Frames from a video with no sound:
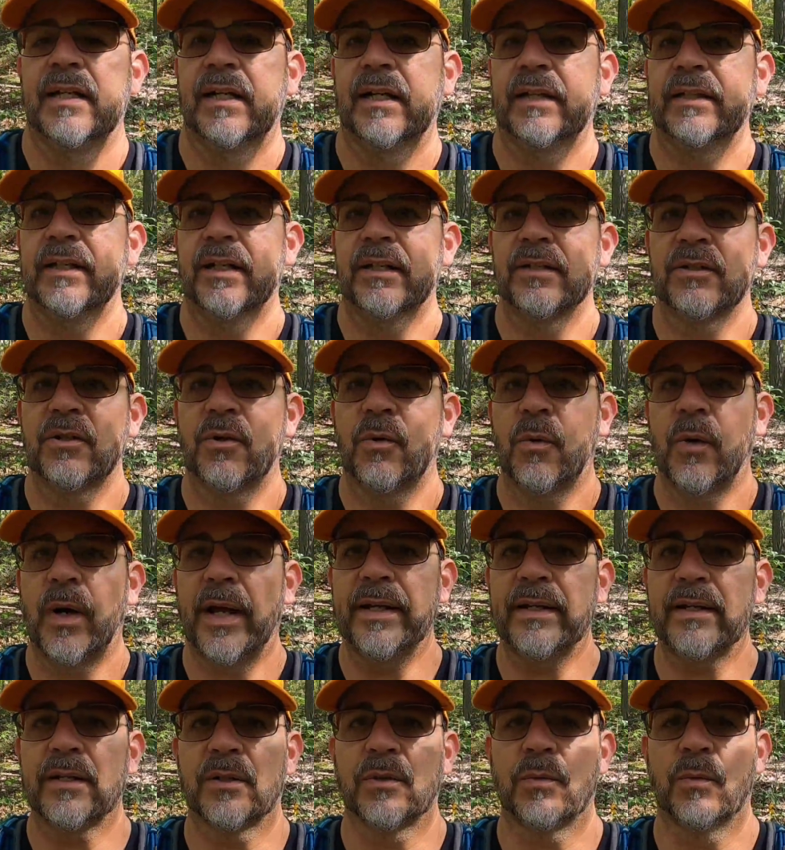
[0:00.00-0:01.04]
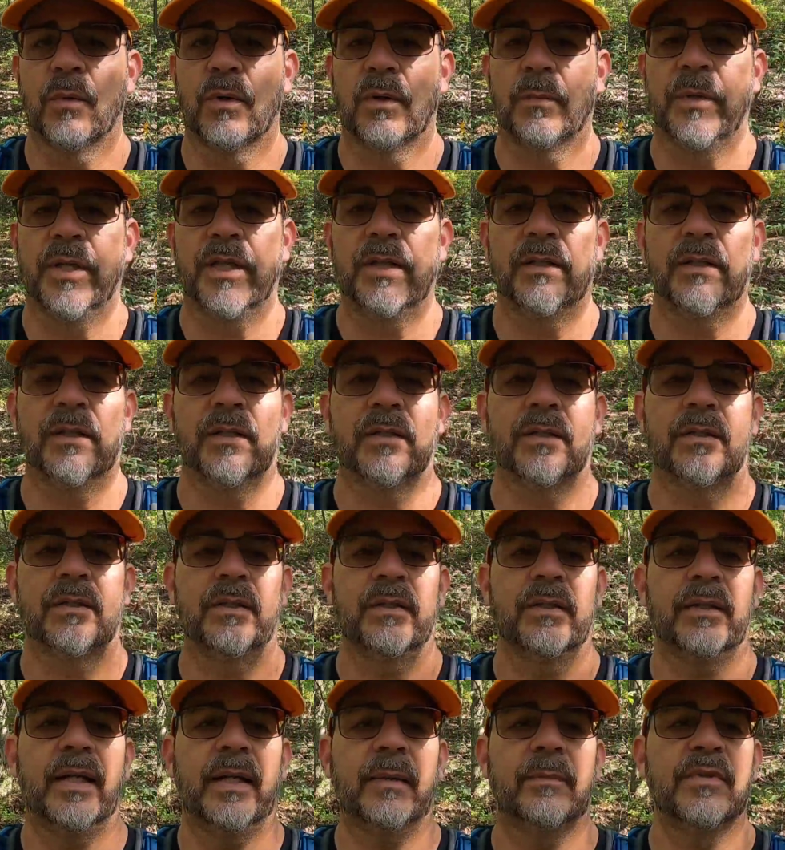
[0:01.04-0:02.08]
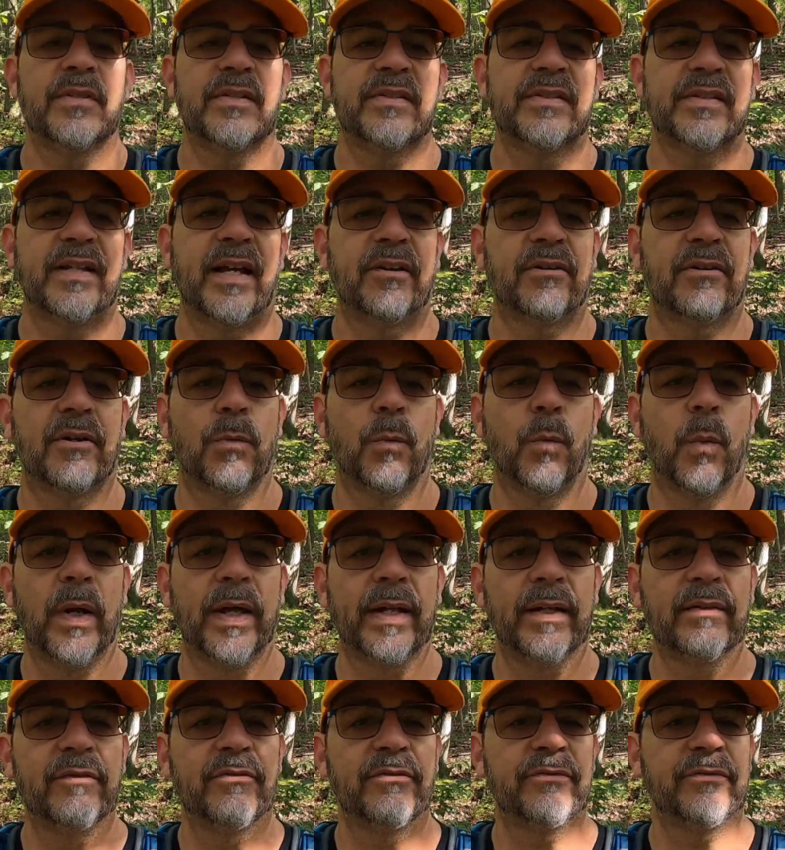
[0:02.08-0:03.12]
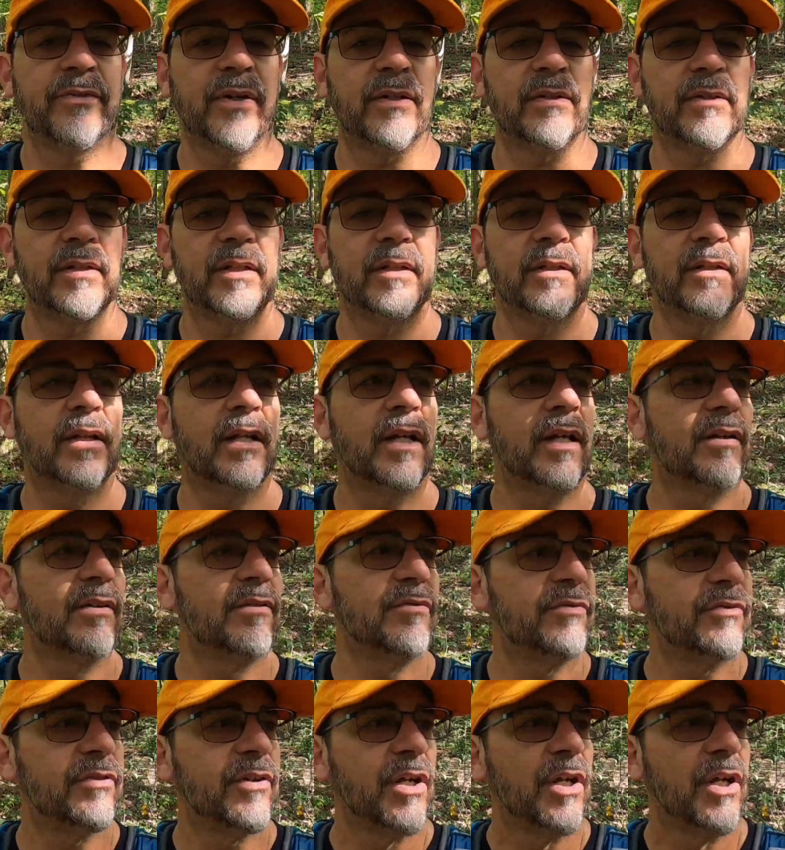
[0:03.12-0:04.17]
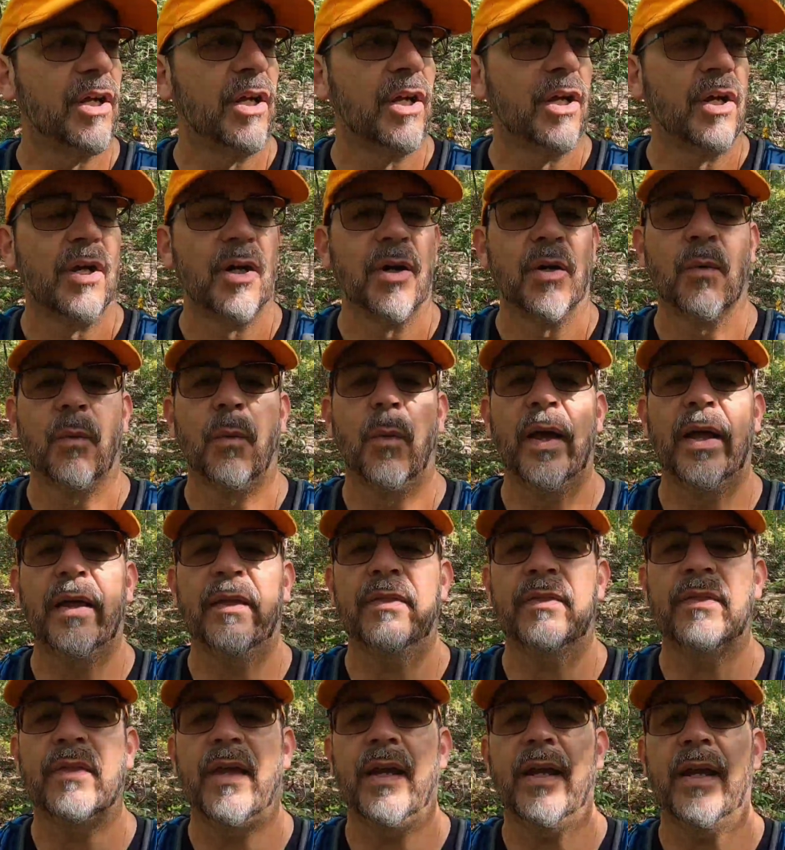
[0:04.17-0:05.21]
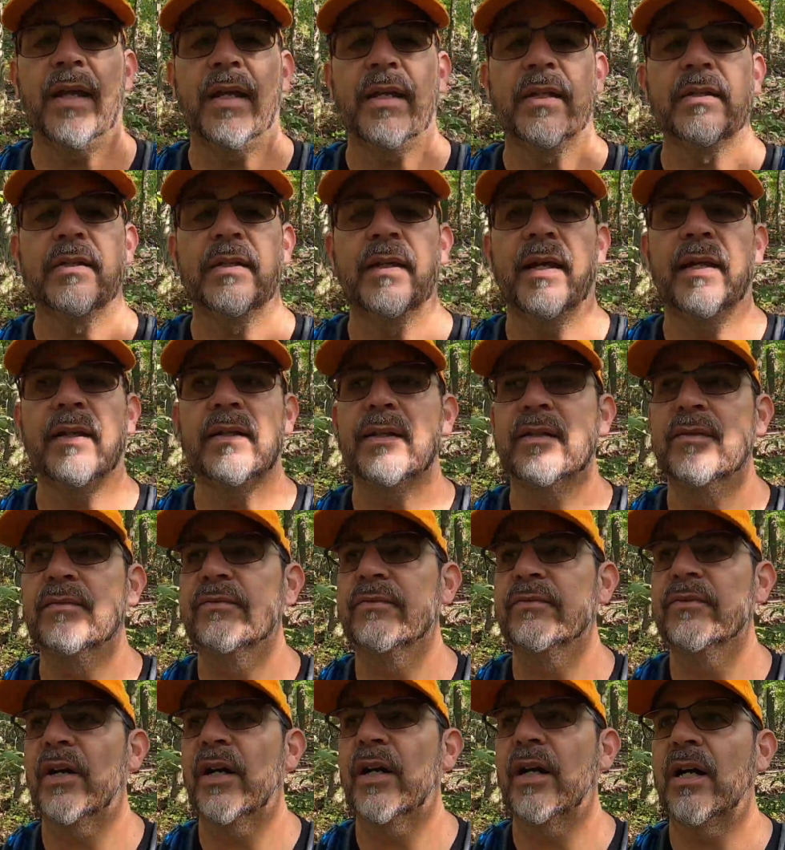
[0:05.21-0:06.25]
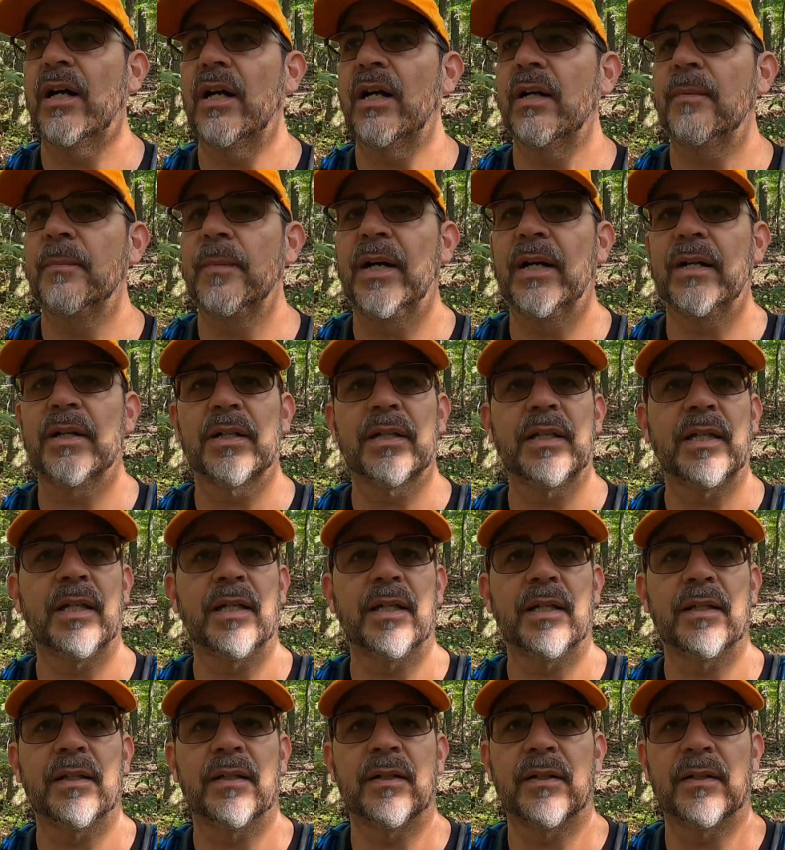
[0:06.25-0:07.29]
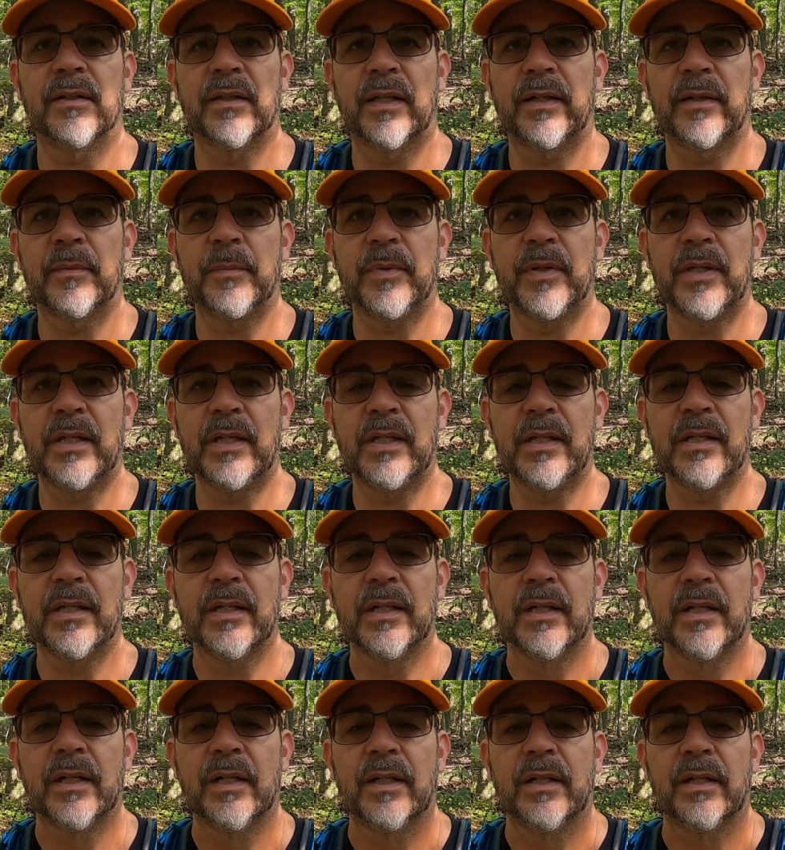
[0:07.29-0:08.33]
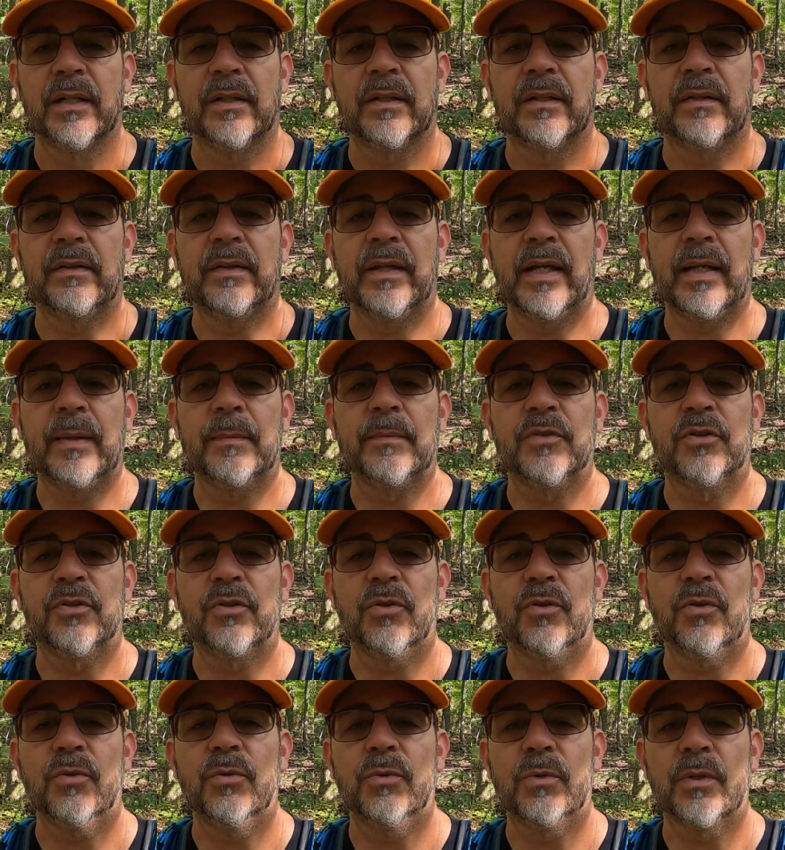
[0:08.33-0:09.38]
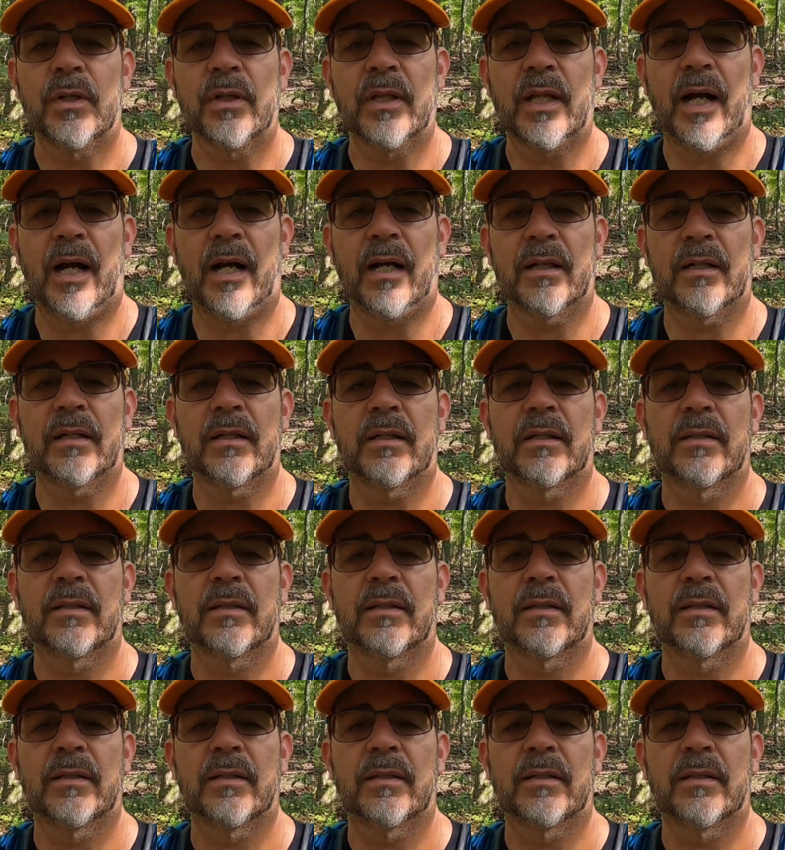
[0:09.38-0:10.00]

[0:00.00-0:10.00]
a young Quaker woman named Sarah Wynne fell in love with a Native American, a Lenape, named Unalak.